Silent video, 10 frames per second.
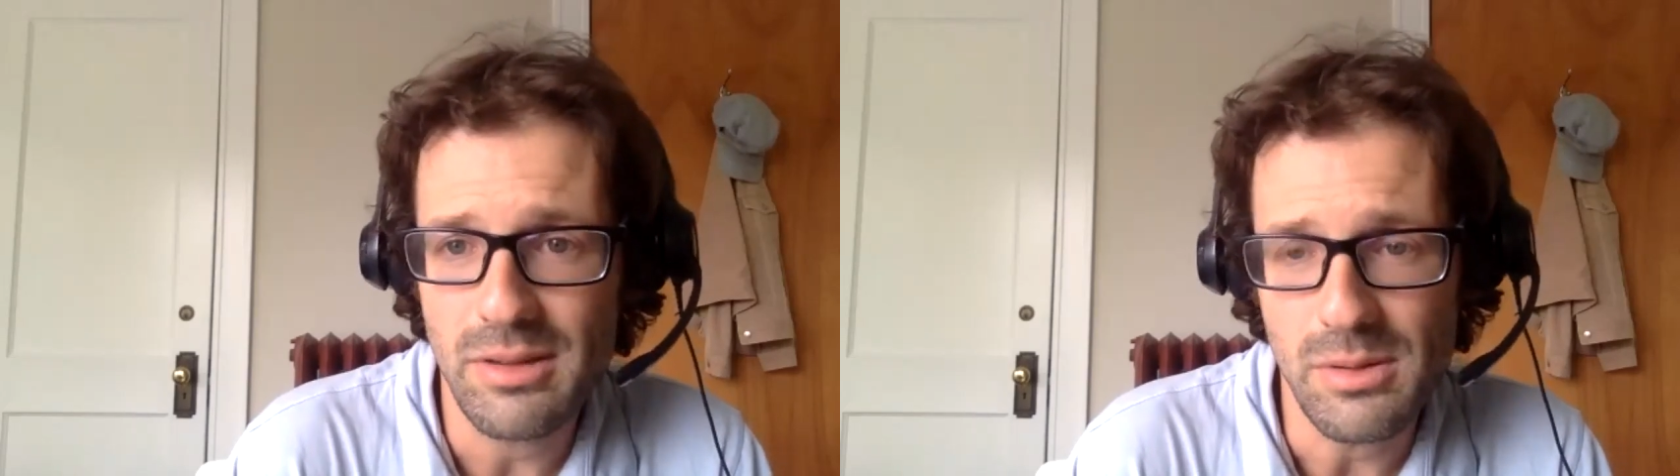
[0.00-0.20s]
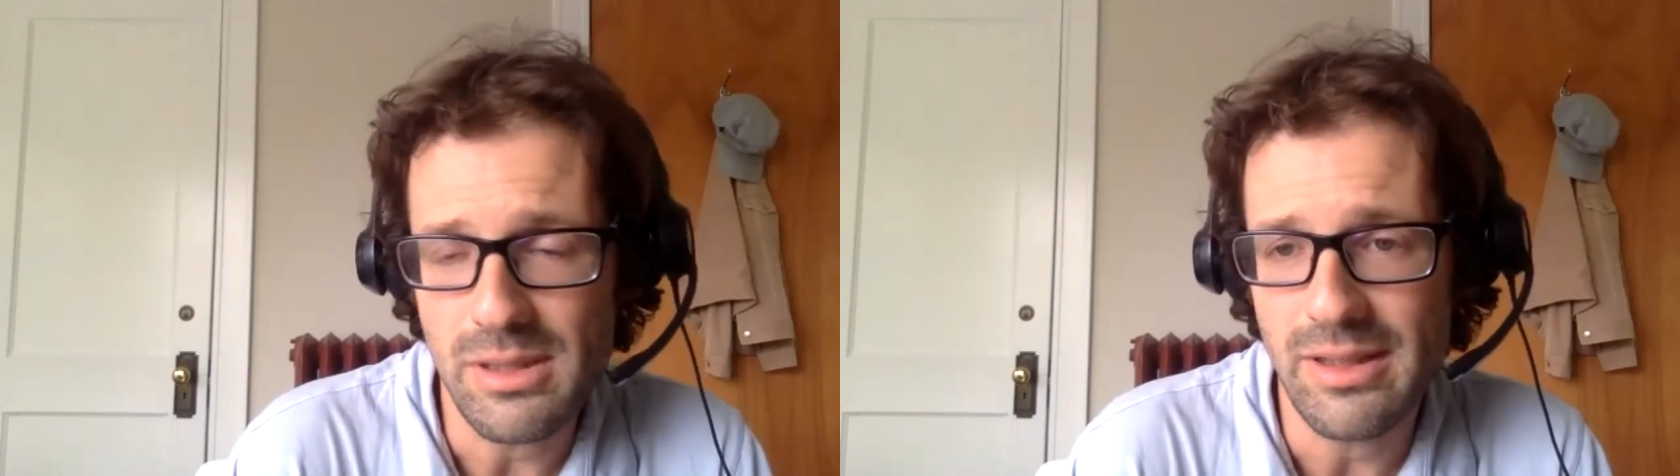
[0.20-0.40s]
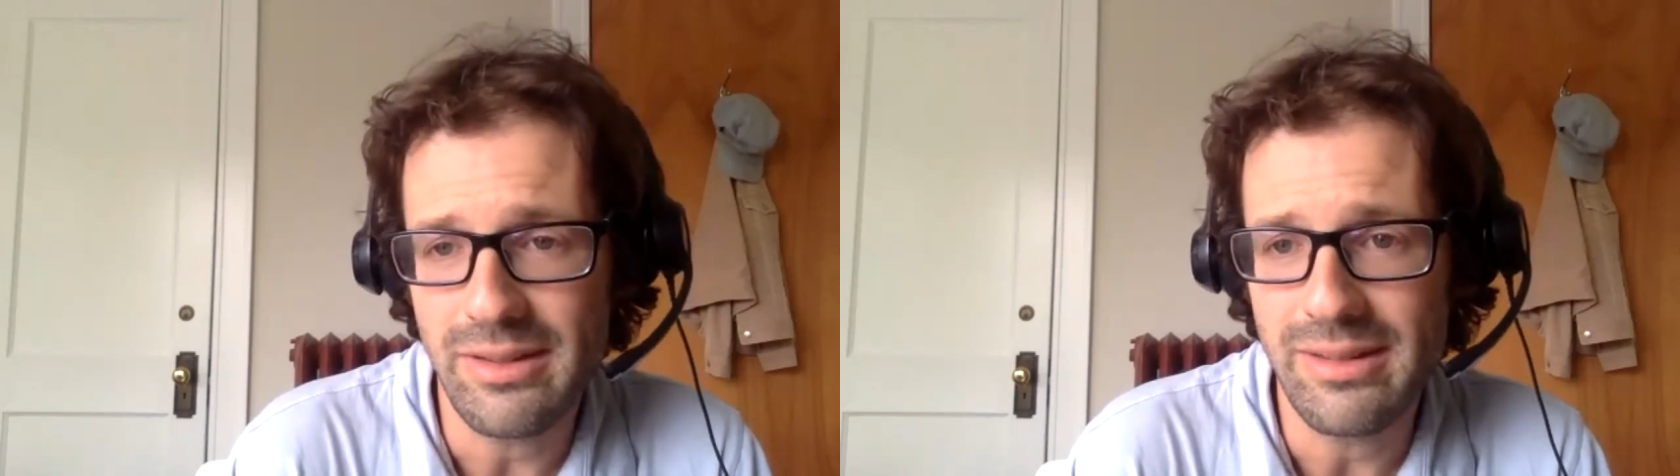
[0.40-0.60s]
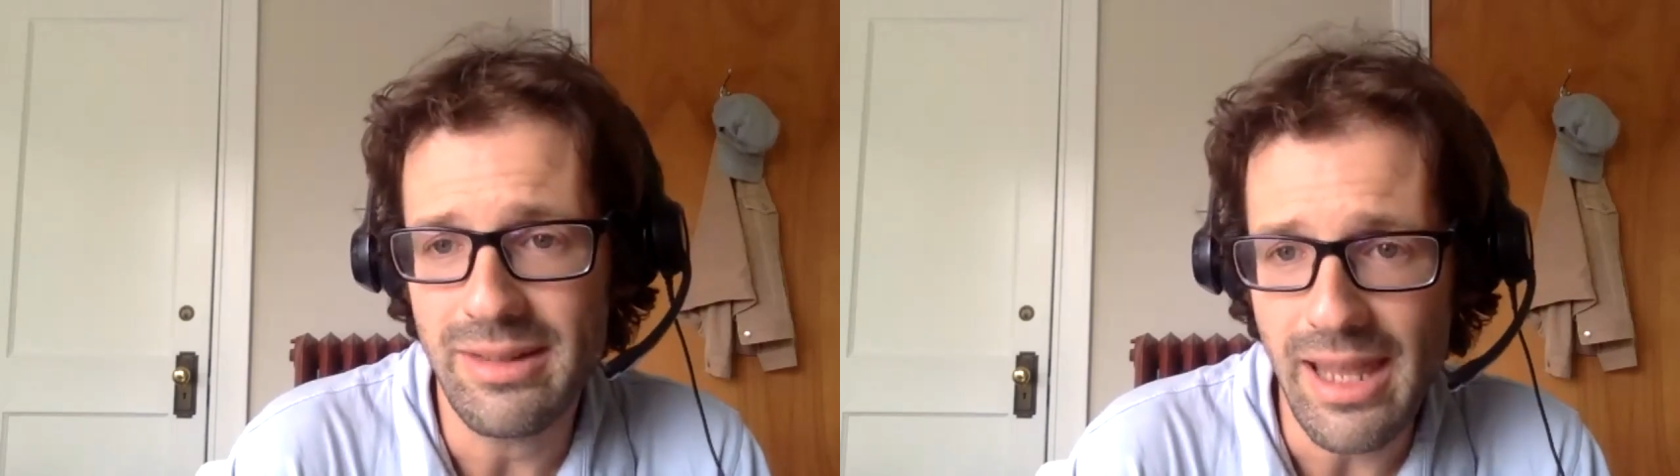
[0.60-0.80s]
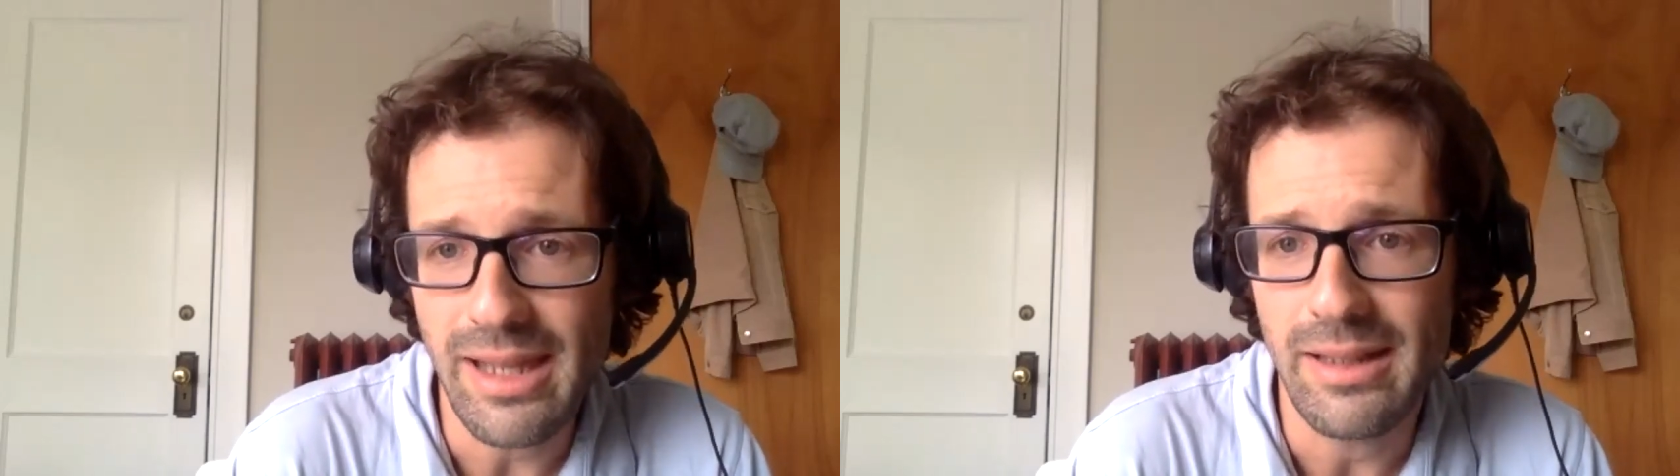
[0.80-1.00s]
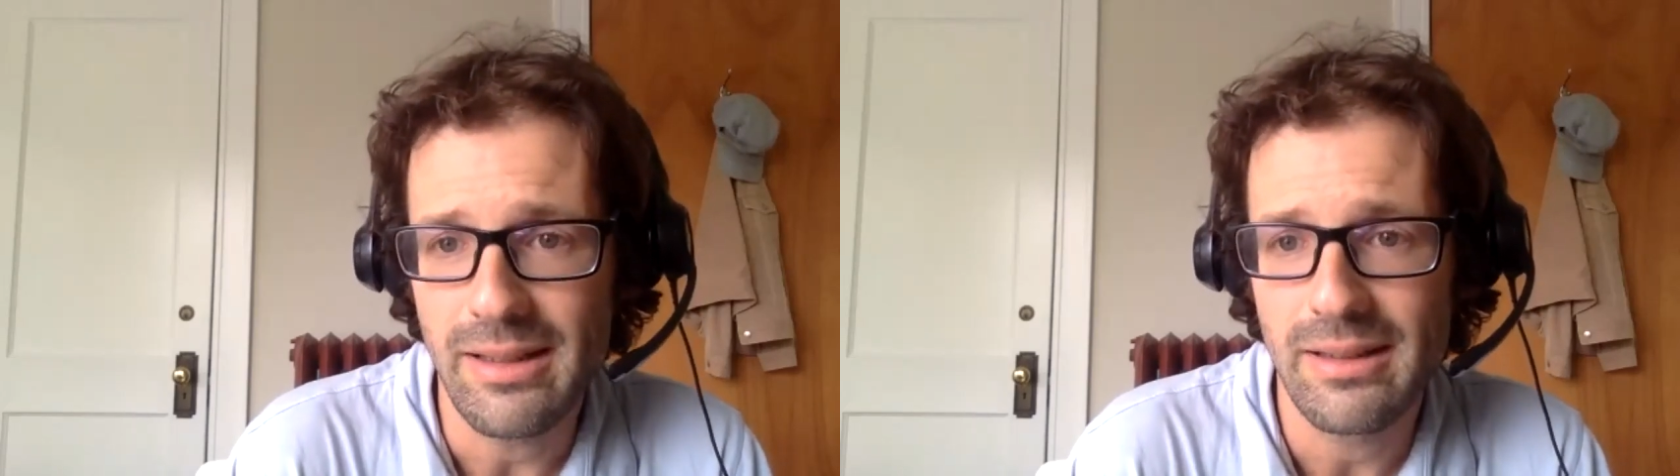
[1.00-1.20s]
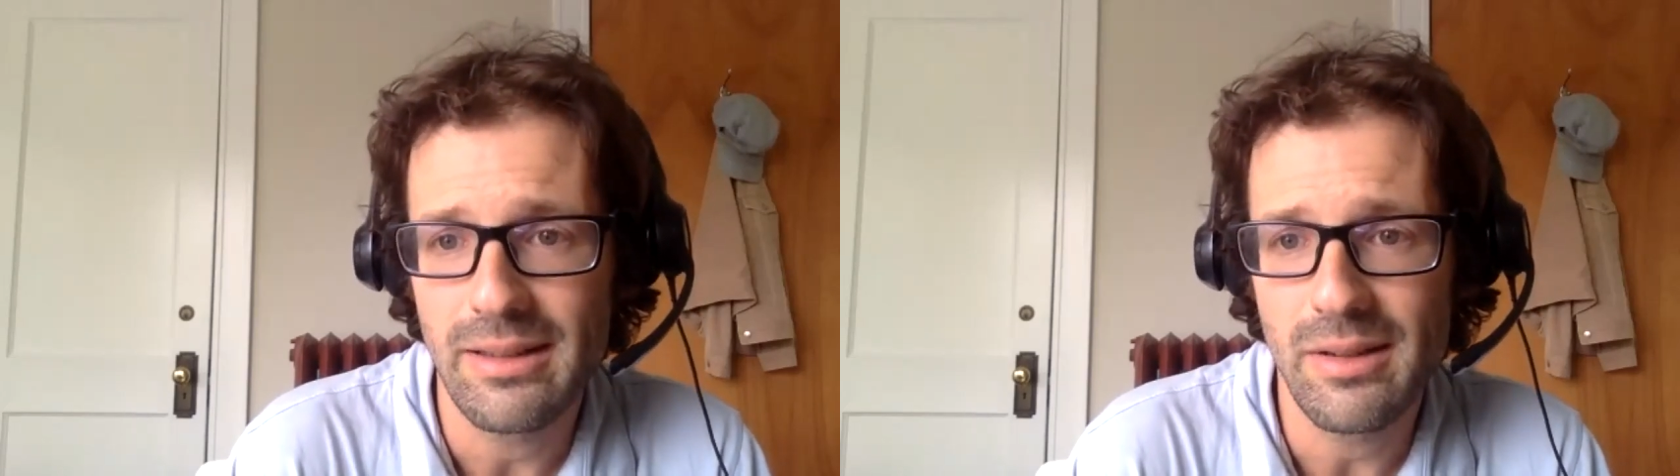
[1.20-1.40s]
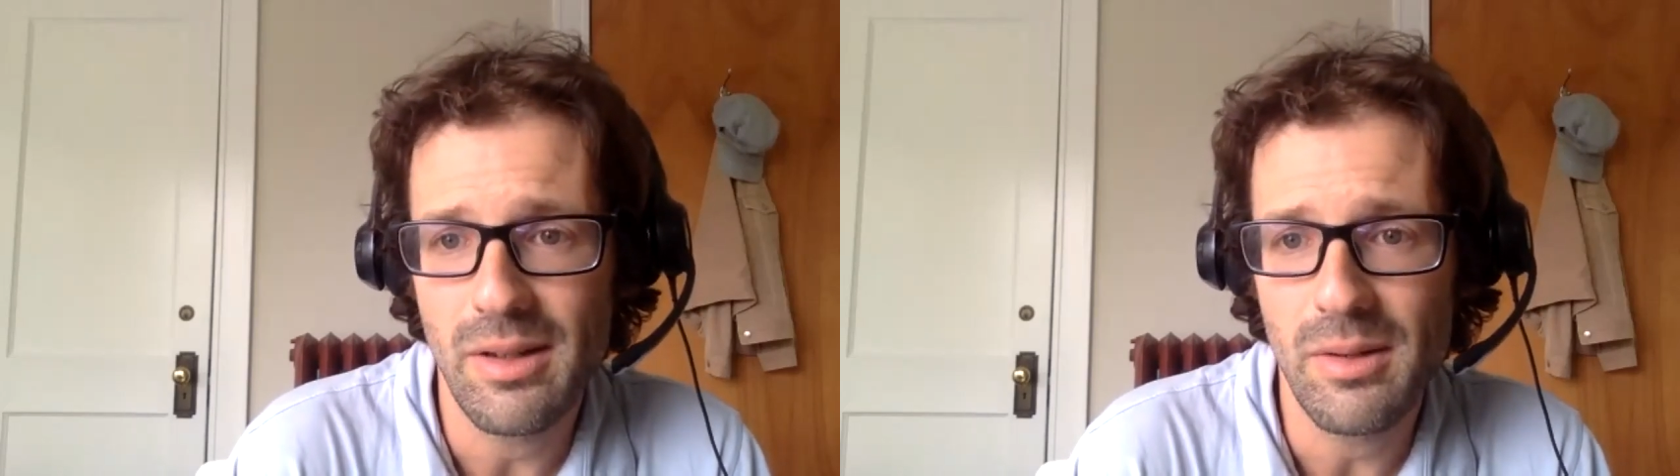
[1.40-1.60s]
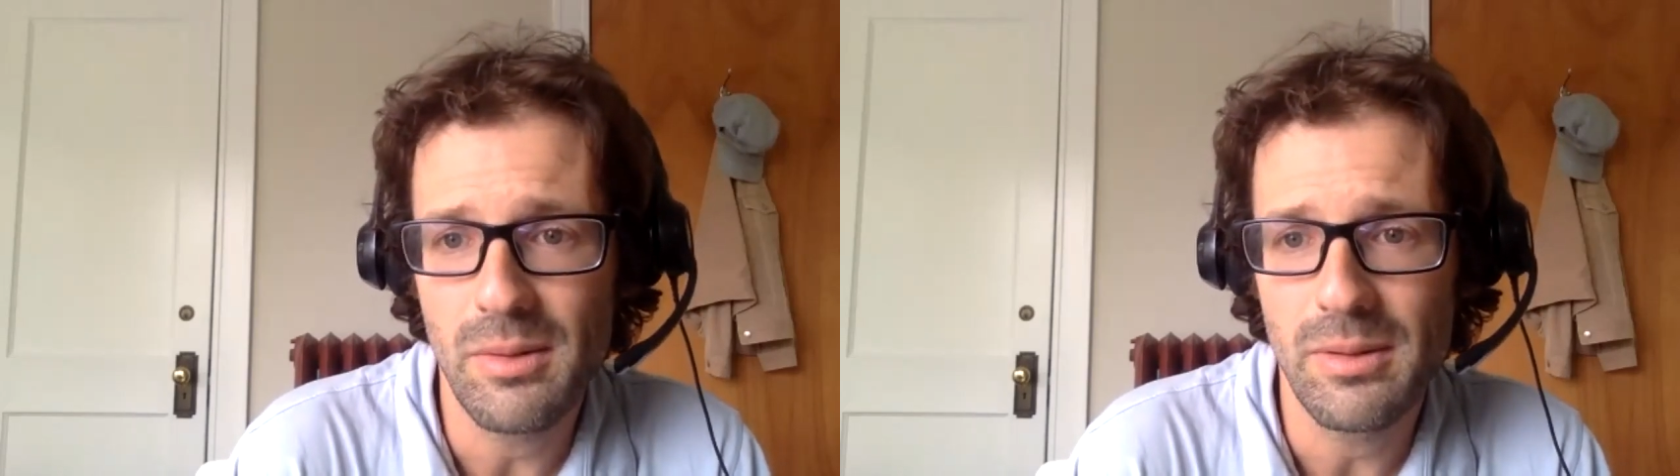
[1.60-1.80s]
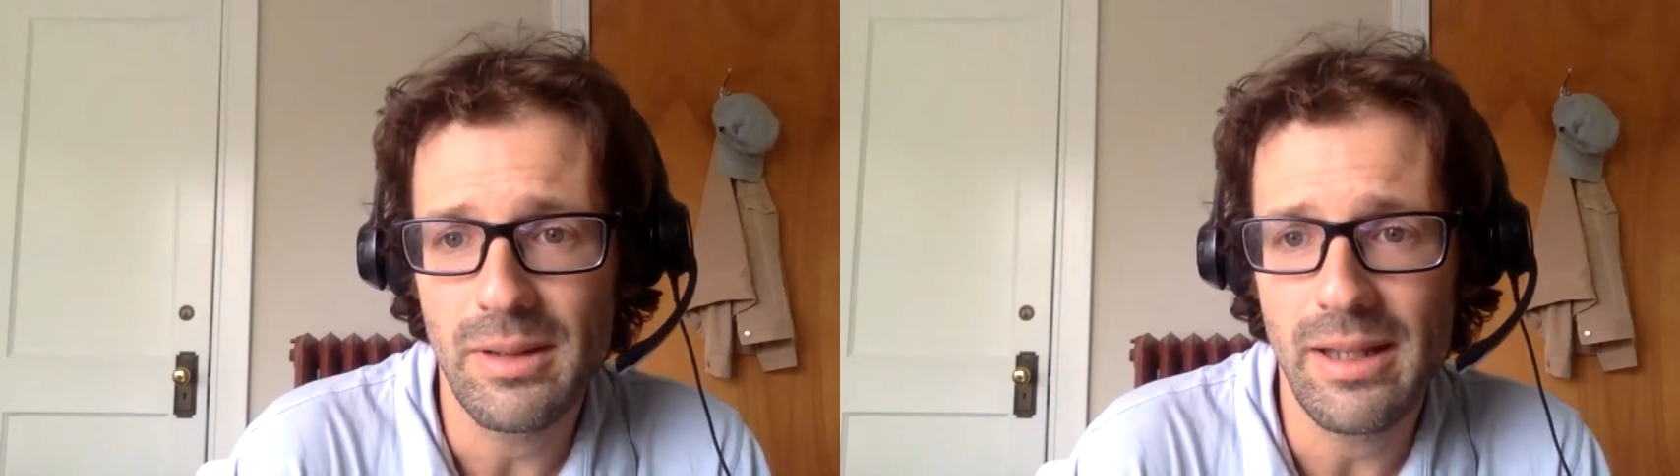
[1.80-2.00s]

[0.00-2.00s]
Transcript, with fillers: to to this day, you know?